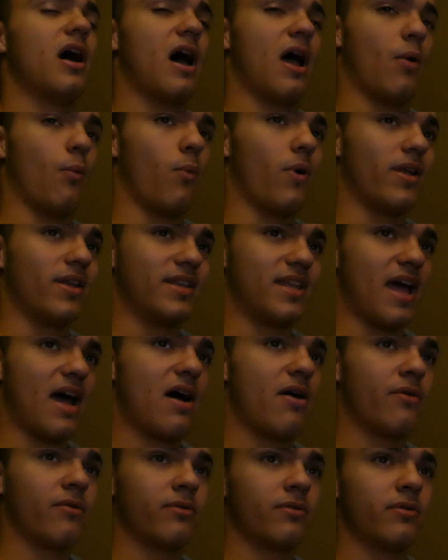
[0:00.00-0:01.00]
I went
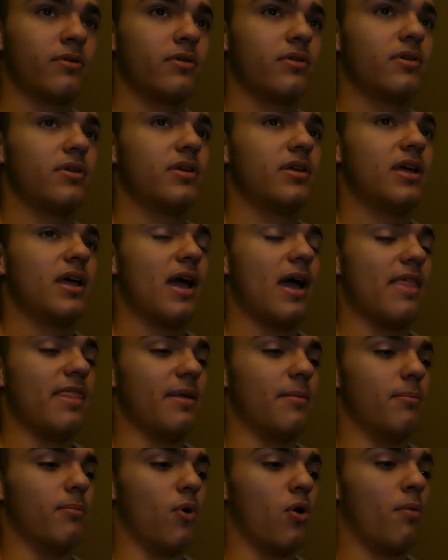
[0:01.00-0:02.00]
down, and
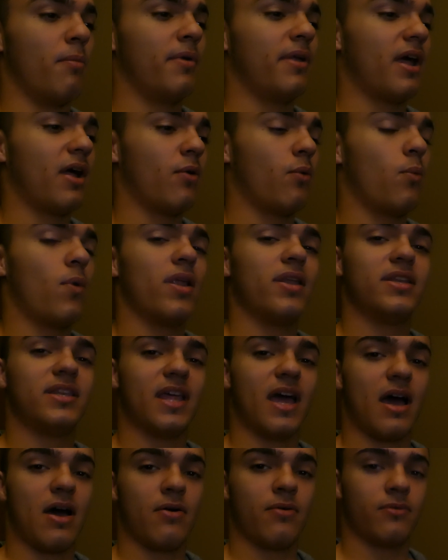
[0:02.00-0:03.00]
the moment I went
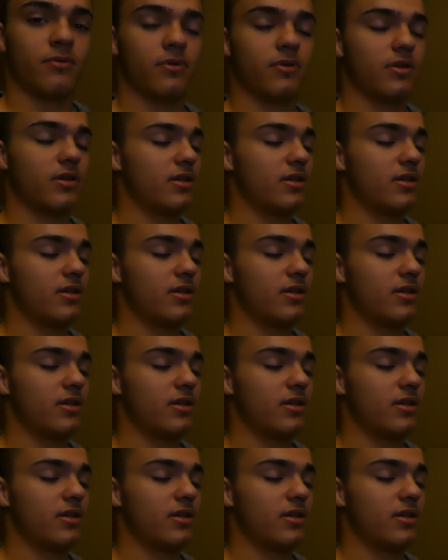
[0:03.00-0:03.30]
down,